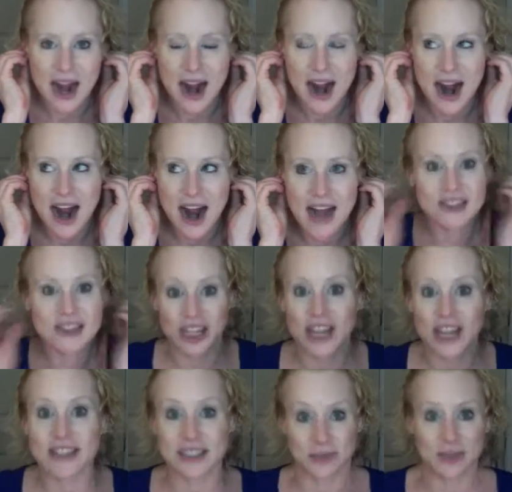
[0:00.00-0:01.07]
I
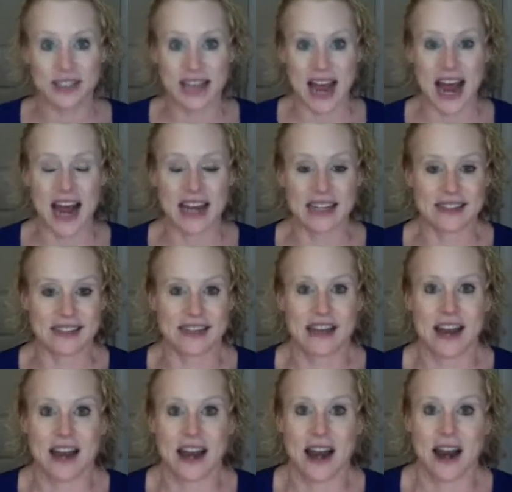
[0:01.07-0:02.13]
just was at
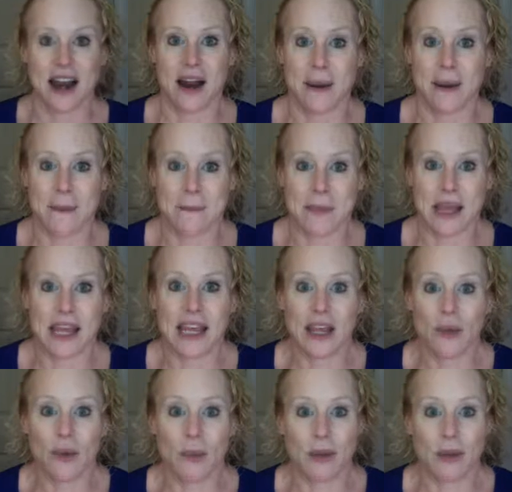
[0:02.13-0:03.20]

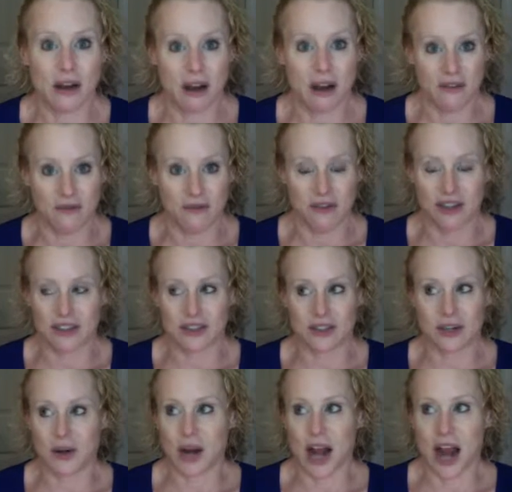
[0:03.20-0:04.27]
Women
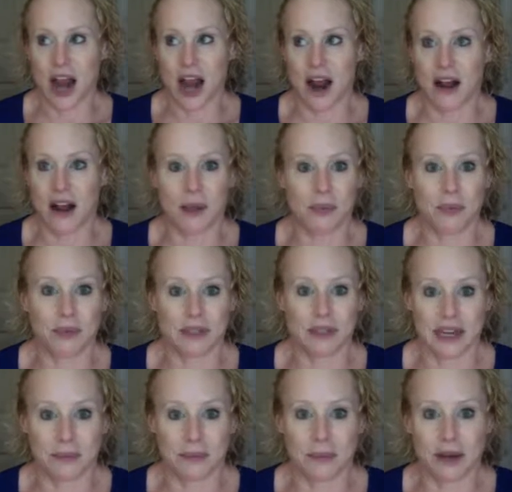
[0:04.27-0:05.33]
Conference a
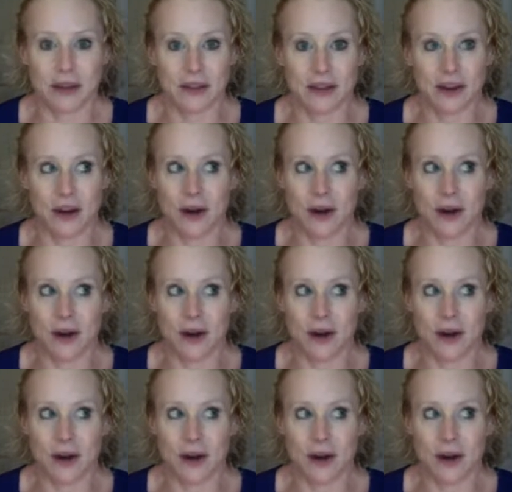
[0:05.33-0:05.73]
month and